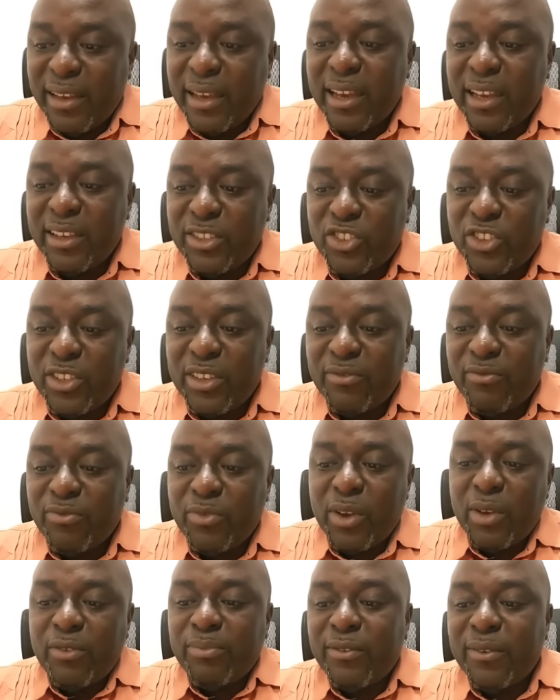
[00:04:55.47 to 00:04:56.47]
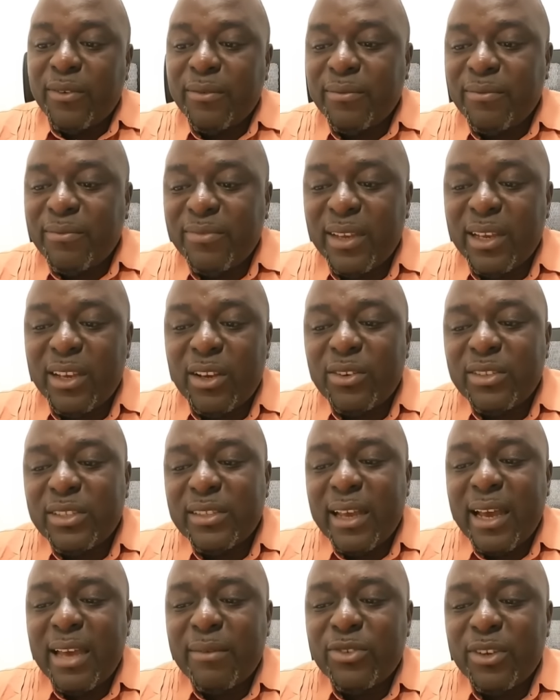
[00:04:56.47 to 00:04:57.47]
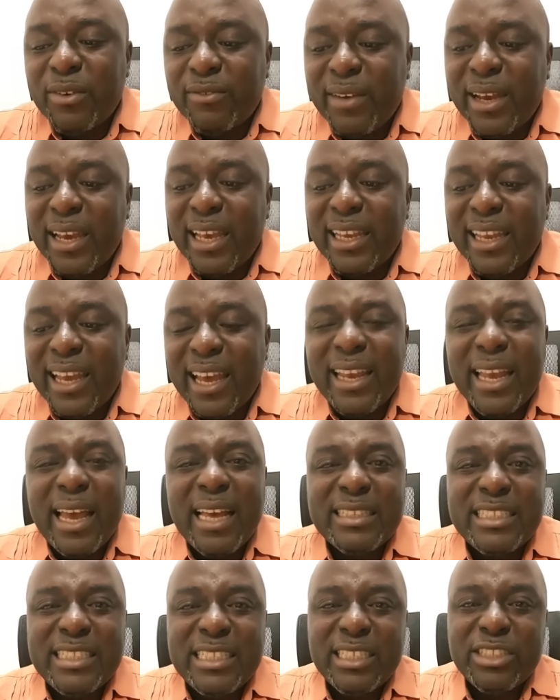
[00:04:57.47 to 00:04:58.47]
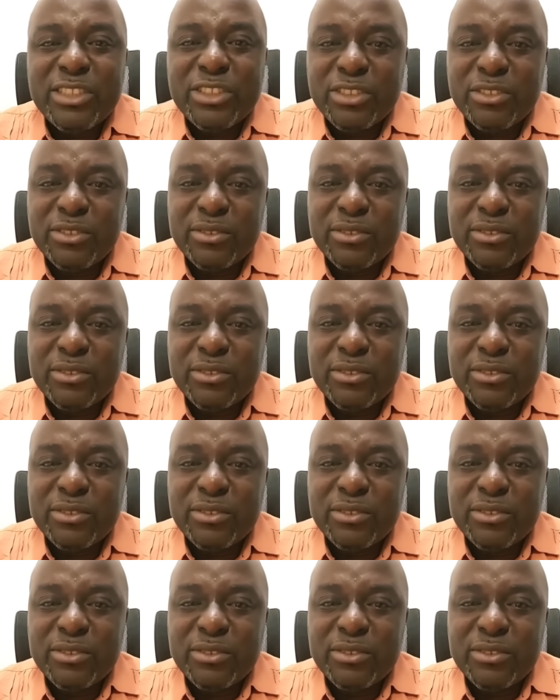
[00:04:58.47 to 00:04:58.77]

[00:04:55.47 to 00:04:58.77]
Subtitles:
should involve various types of aerial assets.